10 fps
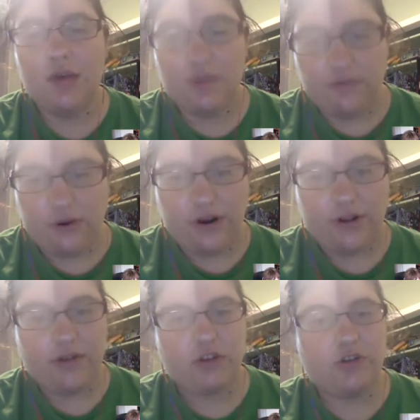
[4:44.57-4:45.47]
before
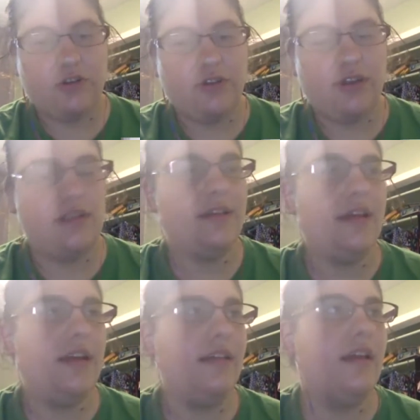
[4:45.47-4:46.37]
you introduce it,
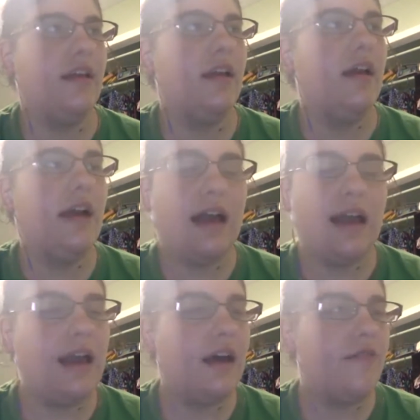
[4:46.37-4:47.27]
saying like, I
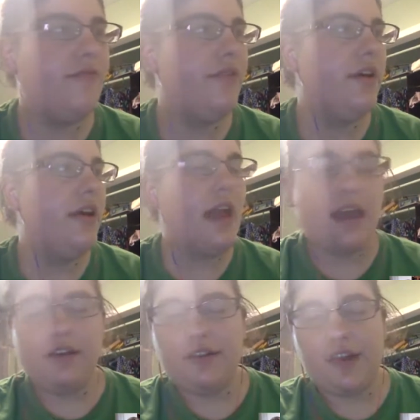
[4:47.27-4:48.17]
have
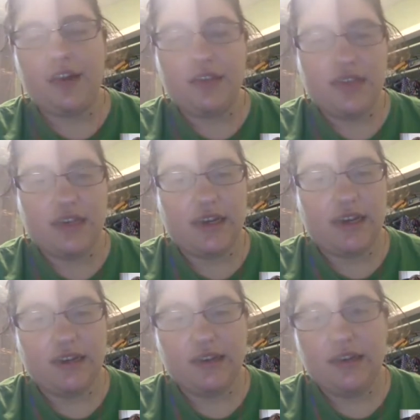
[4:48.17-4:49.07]
X
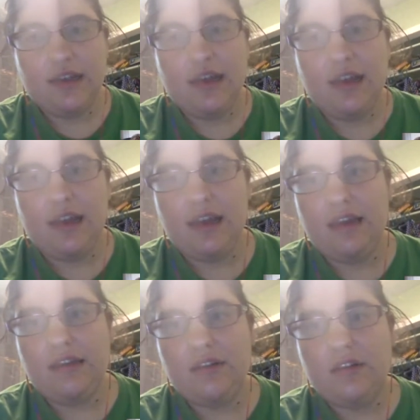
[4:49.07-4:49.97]
idea,
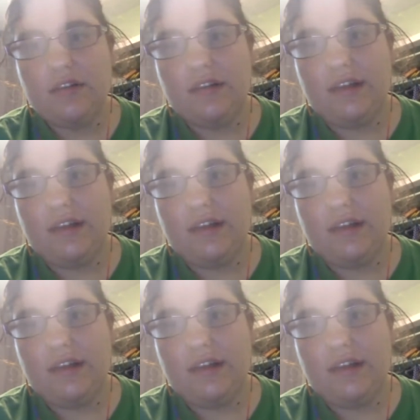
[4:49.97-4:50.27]
and